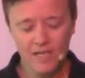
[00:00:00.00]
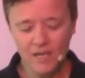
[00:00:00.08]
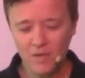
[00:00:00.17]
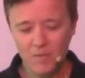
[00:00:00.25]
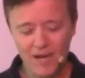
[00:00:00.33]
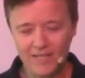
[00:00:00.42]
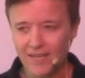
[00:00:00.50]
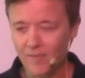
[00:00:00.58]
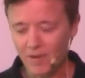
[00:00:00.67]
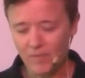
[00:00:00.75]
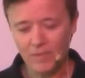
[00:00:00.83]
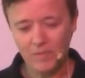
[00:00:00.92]
Otherwise, I
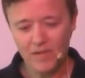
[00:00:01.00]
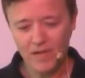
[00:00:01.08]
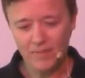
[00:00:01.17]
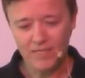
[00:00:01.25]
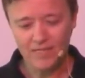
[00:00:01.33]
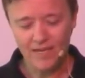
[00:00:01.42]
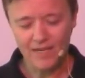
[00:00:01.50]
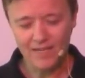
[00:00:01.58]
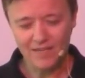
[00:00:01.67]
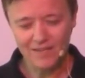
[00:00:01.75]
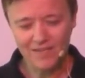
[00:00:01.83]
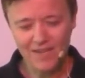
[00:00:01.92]
probably would not be
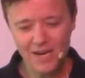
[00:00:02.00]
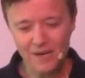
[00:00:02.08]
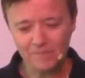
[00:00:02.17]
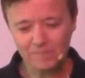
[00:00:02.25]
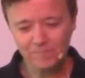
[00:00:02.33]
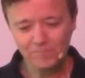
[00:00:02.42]
standing here today.